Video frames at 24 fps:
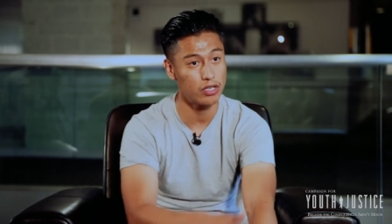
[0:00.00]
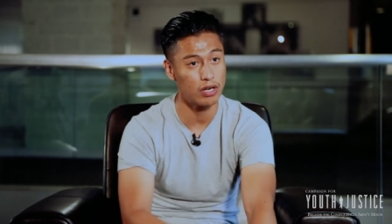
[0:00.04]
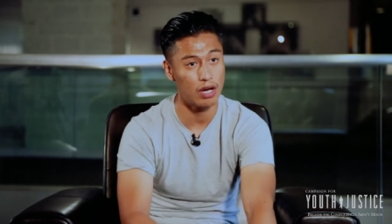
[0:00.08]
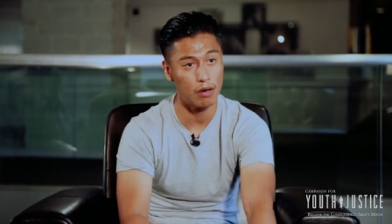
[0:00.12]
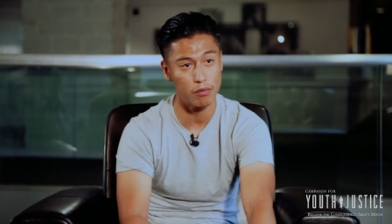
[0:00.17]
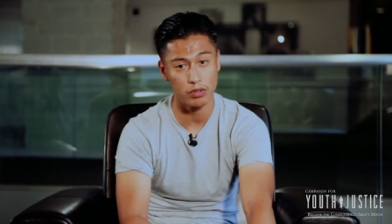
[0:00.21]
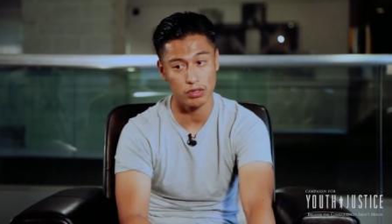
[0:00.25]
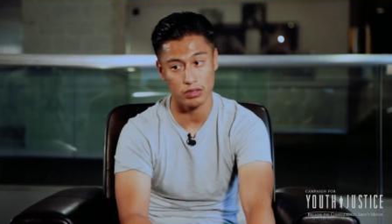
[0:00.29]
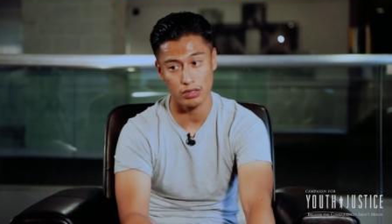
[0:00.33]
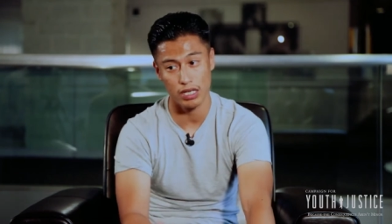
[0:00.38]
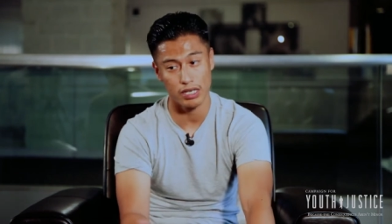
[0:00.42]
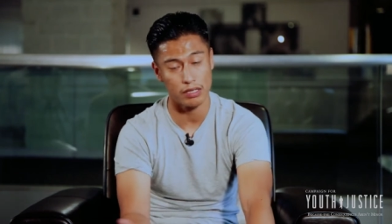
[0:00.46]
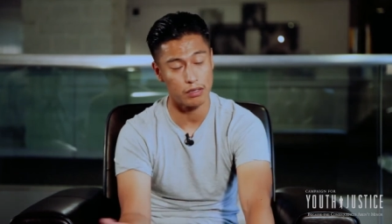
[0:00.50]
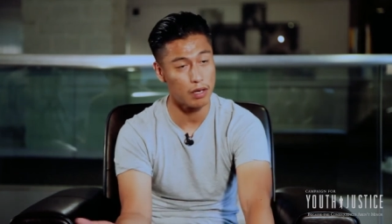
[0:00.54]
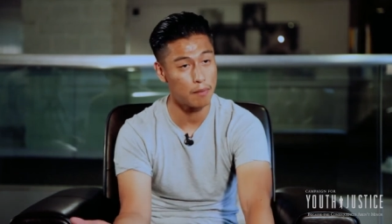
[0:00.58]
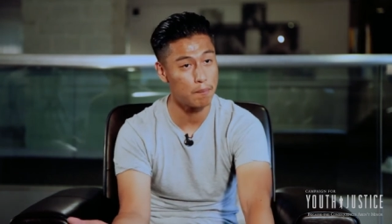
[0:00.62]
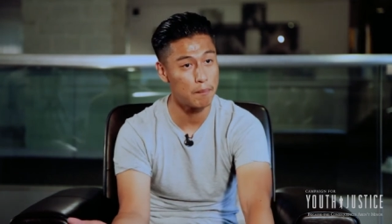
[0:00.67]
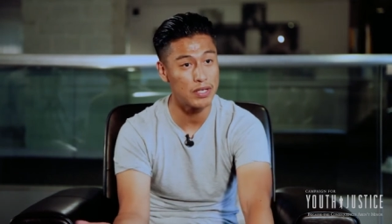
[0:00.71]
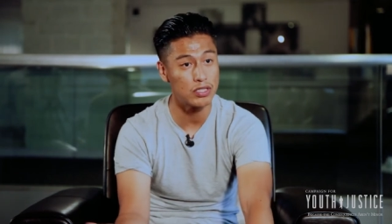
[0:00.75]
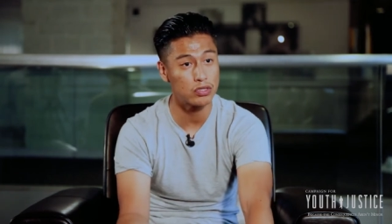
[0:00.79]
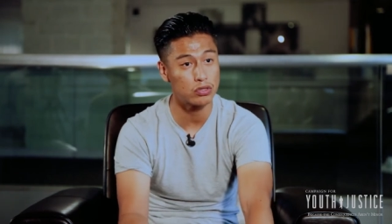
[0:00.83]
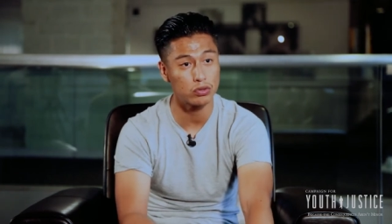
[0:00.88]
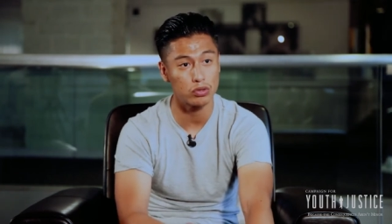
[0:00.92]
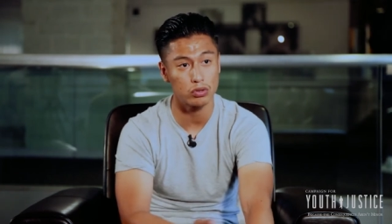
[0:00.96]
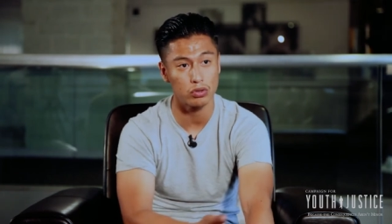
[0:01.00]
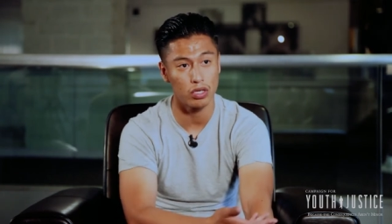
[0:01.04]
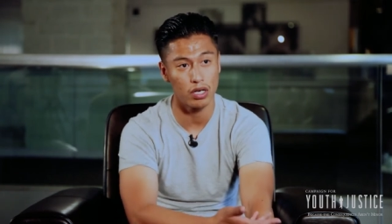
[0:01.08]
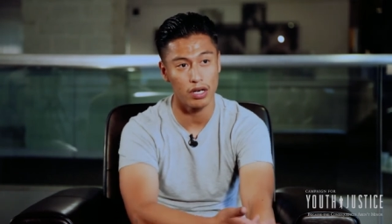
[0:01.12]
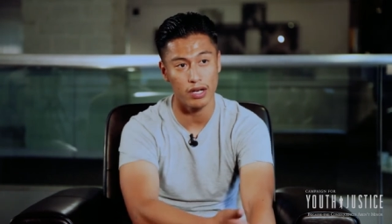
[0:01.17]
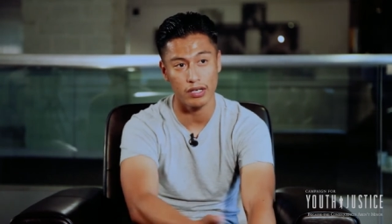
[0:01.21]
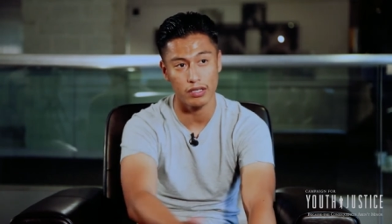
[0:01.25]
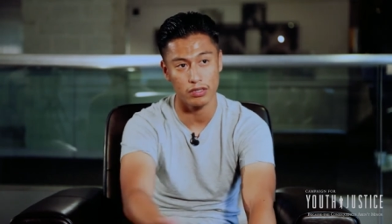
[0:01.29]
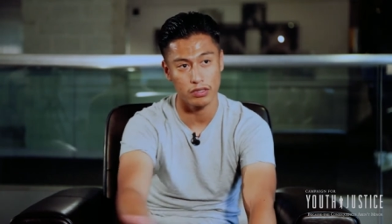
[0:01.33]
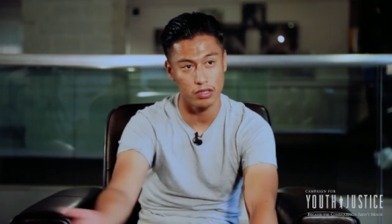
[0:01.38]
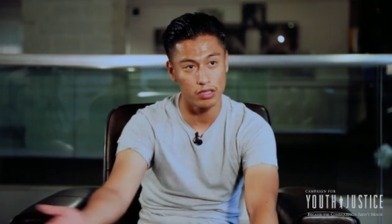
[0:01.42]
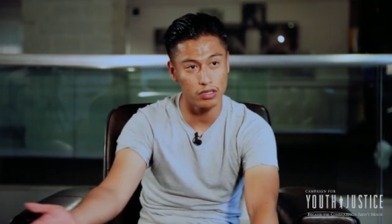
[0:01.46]
I was like a mentor to a
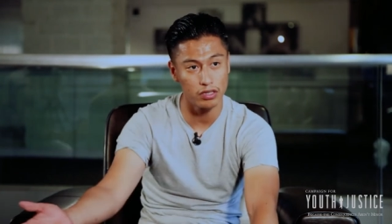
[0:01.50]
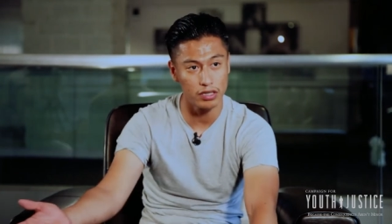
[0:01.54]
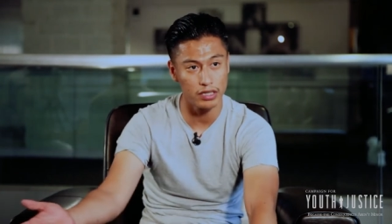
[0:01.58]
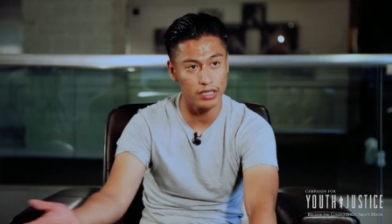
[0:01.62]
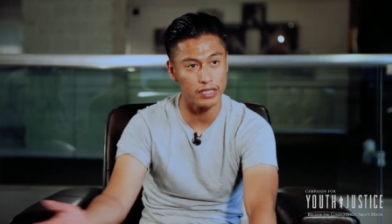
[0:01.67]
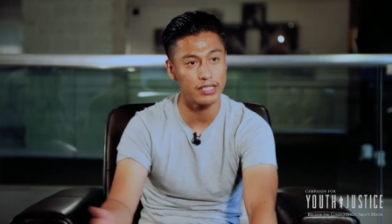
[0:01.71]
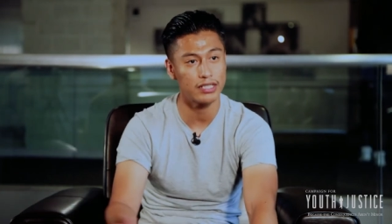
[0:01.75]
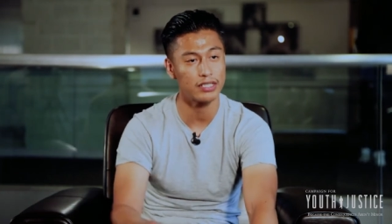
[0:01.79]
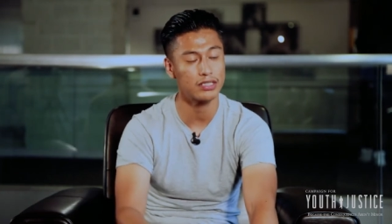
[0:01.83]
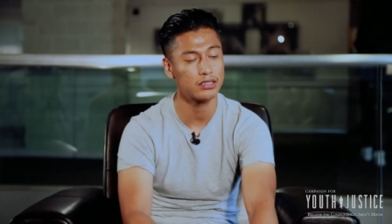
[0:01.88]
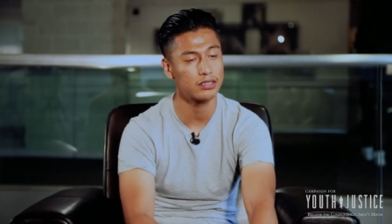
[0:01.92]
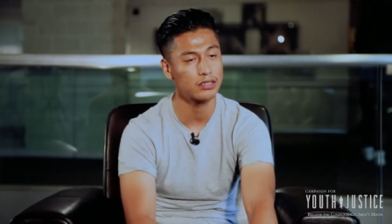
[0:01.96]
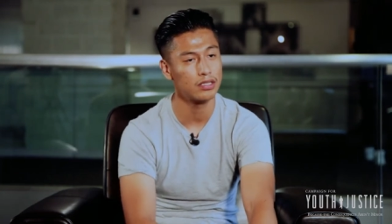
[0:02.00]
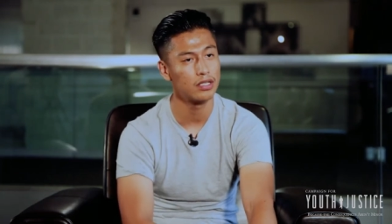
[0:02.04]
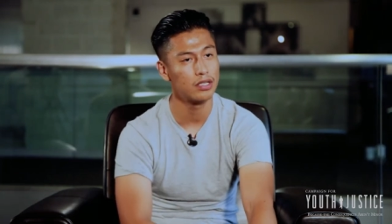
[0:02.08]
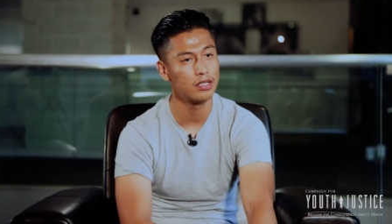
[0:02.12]
lot of young kids.